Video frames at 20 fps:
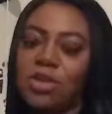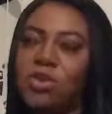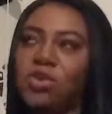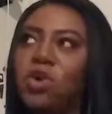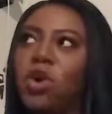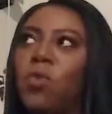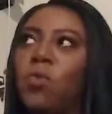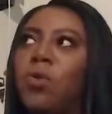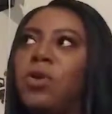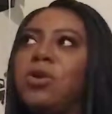You
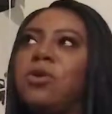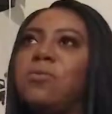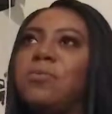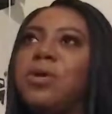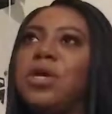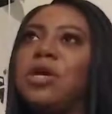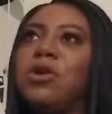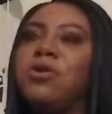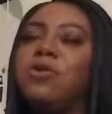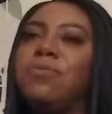don't want to
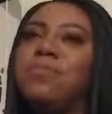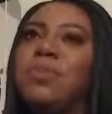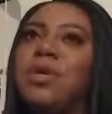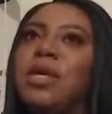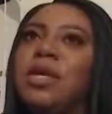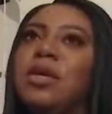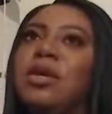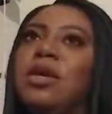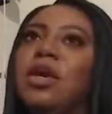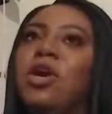appear to
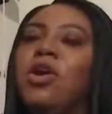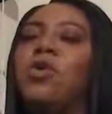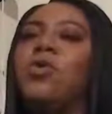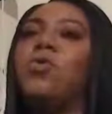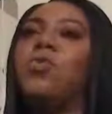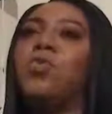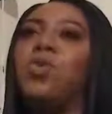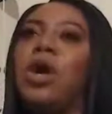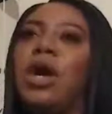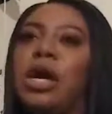be
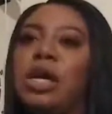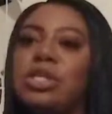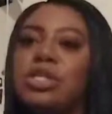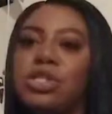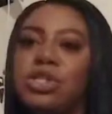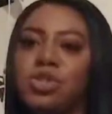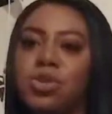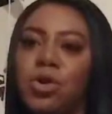rushed